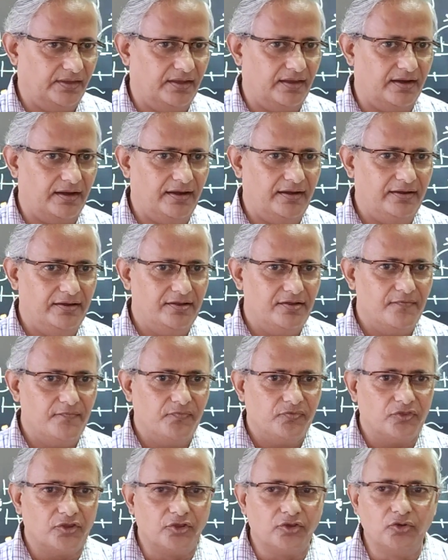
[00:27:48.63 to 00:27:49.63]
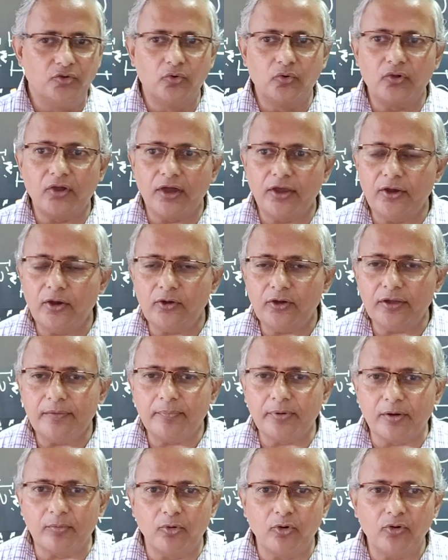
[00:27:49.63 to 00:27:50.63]
right? The
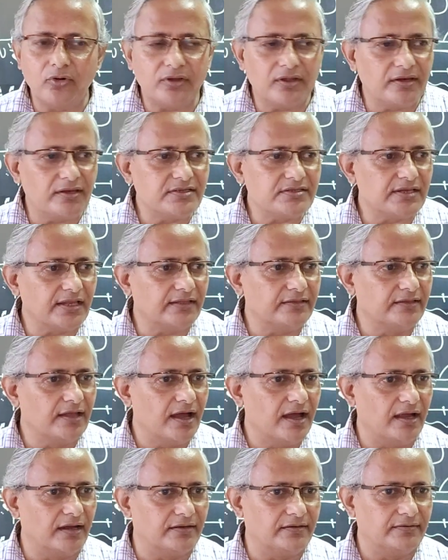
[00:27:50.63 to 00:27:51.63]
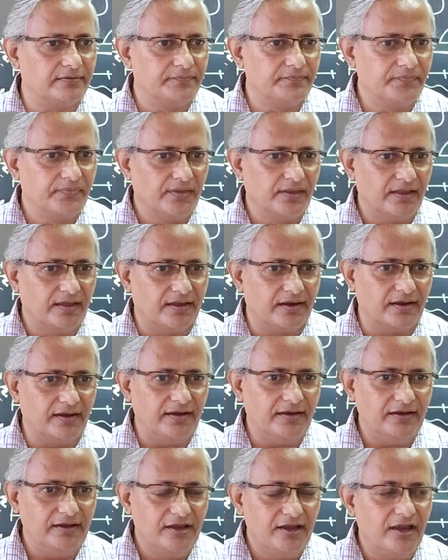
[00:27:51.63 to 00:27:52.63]
eukaryotic promoter is like that,
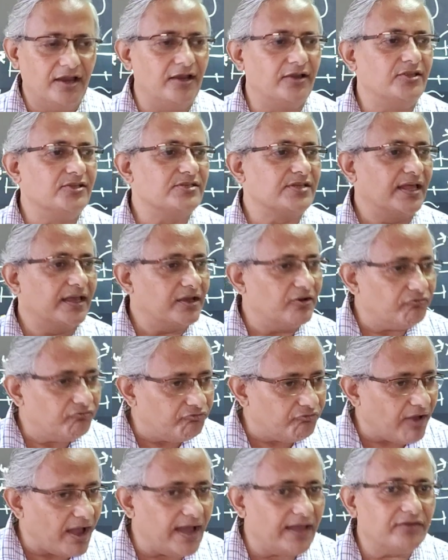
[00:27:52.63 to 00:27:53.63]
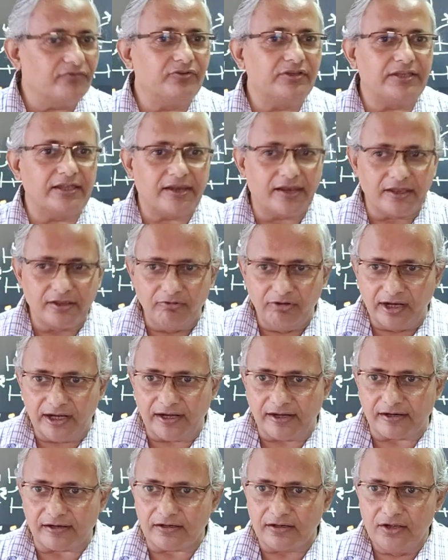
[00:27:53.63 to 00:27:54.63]
right? It is like a fan with a
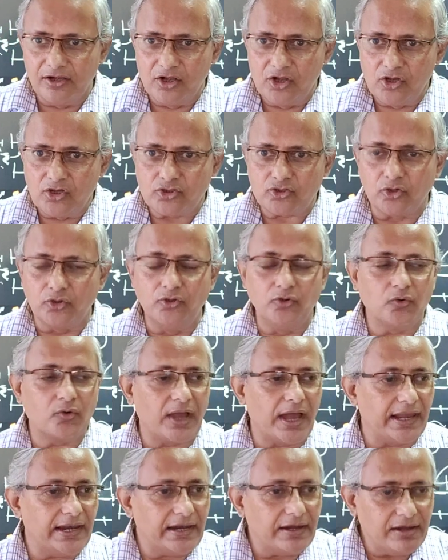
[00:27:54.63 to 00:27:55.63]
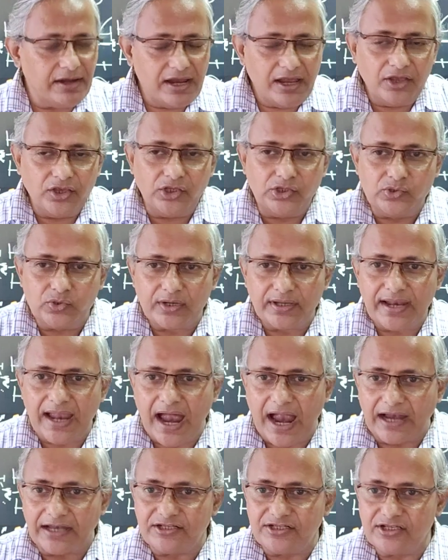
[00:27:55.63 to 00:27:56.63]
regulator. So you can
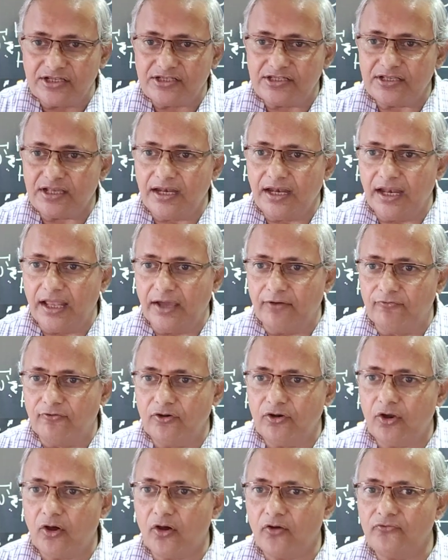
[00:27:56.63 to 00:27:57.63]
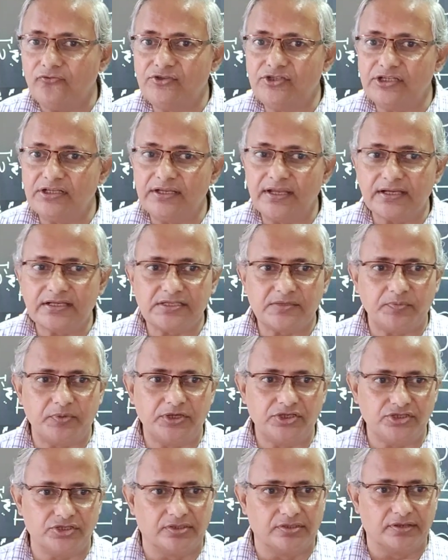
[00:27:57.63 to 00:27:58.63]
adjust the level of gene
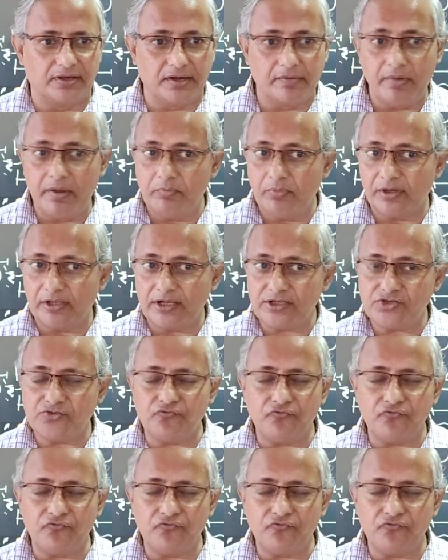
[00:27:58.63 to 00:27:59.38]
expression. Remember, that's